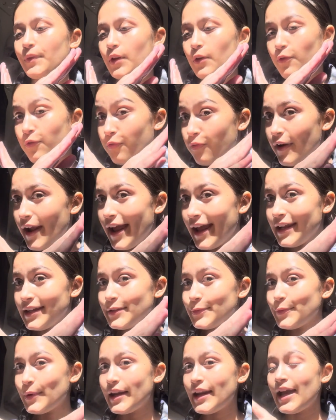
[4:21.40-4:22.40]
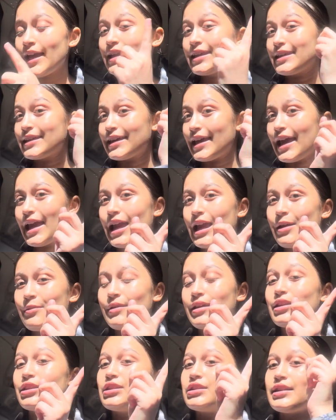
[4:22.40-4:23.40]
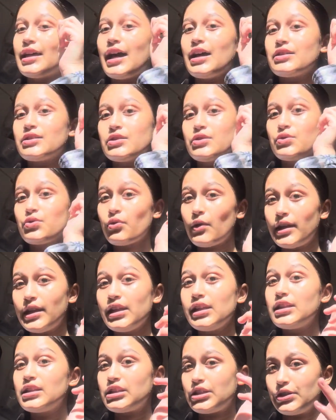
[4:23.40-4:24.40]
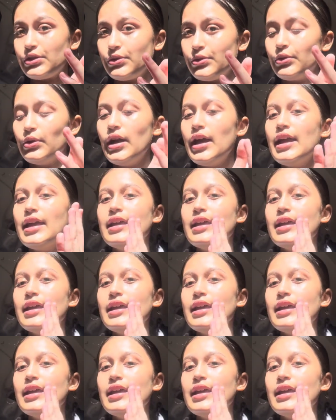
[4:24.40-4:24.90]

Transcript: friend when I came in 2022,